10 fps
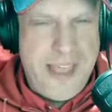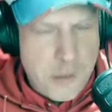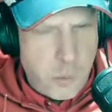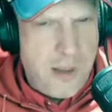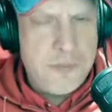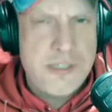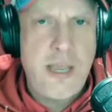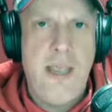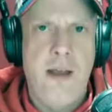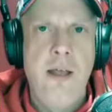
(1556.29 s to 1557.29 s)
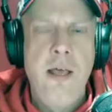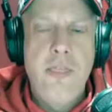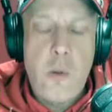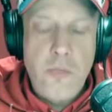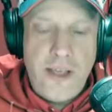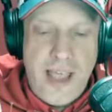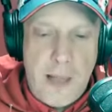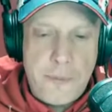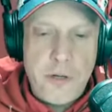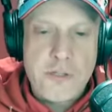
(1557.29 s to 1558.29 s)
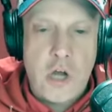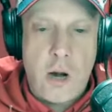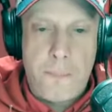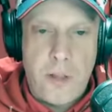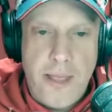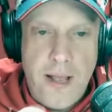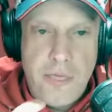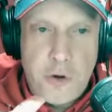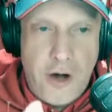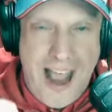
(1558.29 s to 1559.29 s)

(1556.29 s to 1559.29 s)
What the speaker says: That's what I'm saying, that when the Capitals are playing their